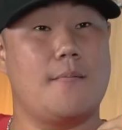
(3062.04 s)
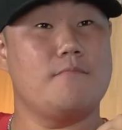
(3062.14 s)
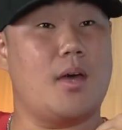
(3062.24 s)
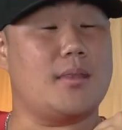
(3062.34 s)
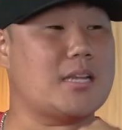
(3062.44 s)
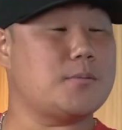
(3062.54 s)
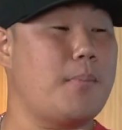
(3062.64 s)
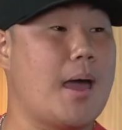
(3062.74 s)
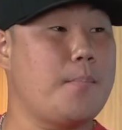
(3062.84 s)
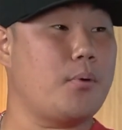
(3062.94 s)
That's
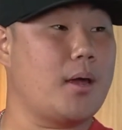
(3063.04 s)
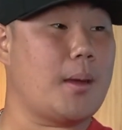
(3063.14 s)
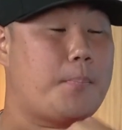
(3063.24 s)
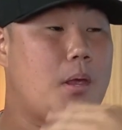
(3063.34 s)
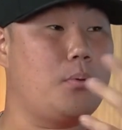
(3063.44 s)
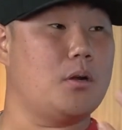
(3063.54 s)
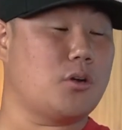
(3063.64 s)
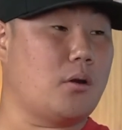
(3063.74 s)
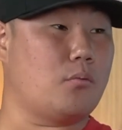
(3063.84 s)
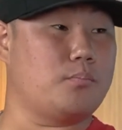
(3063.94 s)
my brand. Like people
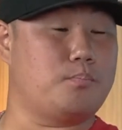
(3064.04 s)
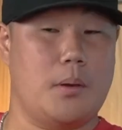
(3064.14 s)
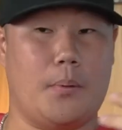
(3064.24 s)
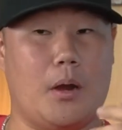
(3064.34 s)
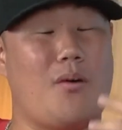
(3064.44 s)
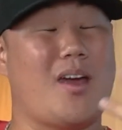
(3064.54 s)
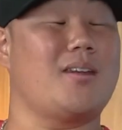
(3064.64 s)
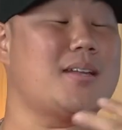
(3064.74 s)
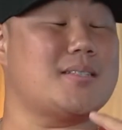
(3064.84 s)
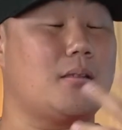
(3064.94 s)
are
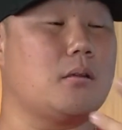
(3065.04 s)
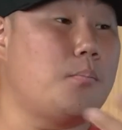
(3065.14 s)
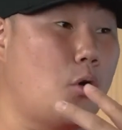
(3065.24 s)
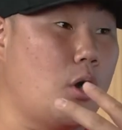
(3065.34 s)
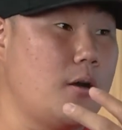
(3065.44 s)
recognizing a little more.